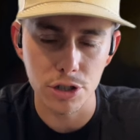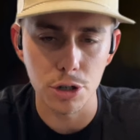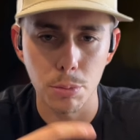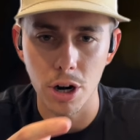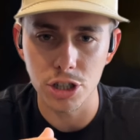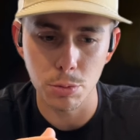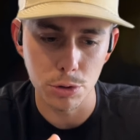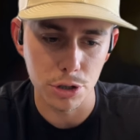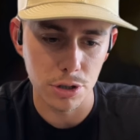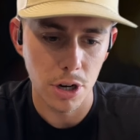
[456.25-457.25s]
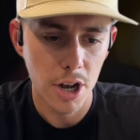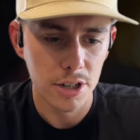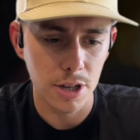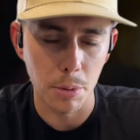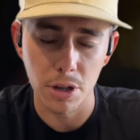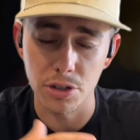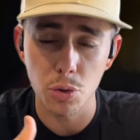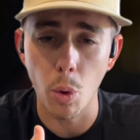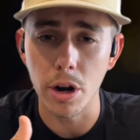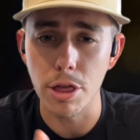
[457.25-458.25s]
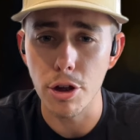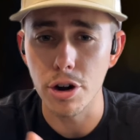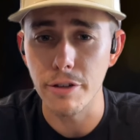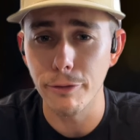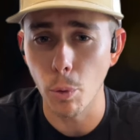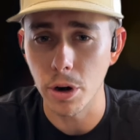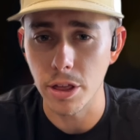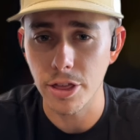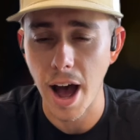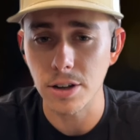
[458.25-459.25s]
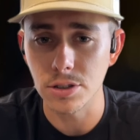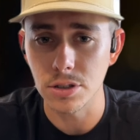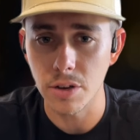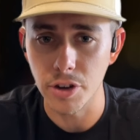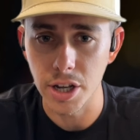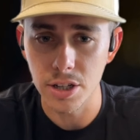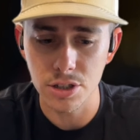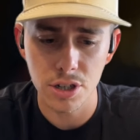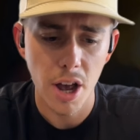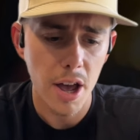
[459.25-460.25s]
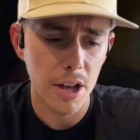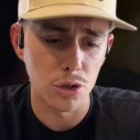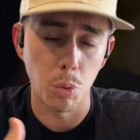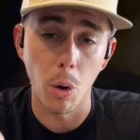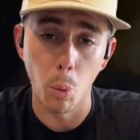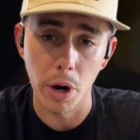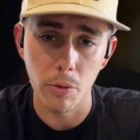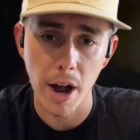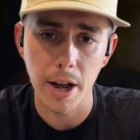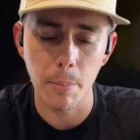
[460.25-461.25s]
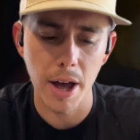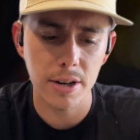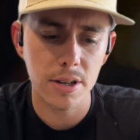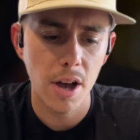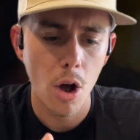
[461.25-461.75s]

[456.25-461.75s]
Your brushables, you're typically 20, 30, 40 thousandths of an inch is what we recommend.